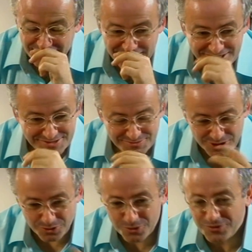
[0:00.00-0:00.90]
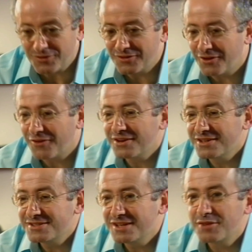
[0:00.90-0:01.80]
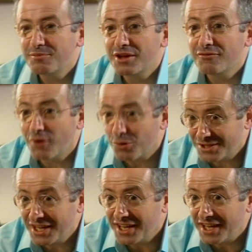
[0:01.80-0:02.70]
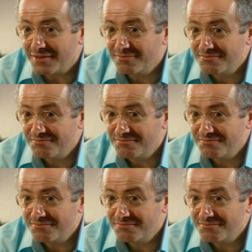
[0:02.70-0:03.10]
It is recorded that on his deathbed, Voltaire,